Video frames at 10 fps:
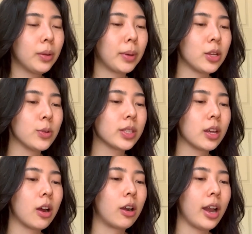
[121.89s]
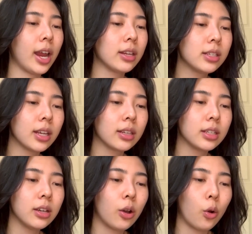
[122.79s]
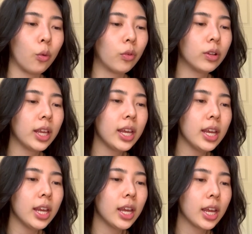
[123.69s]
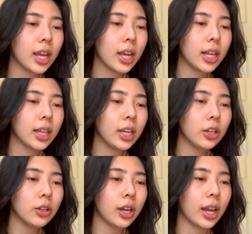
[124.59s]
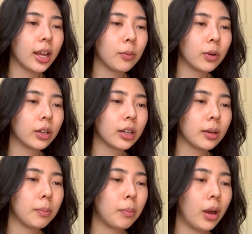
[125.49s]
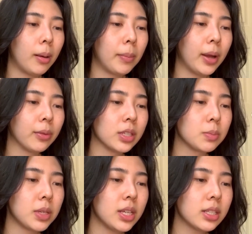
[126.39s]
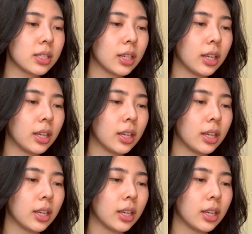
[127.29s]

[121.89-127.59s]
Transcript: by using our handy dandy overlay layer, and we're gonna pop out this piece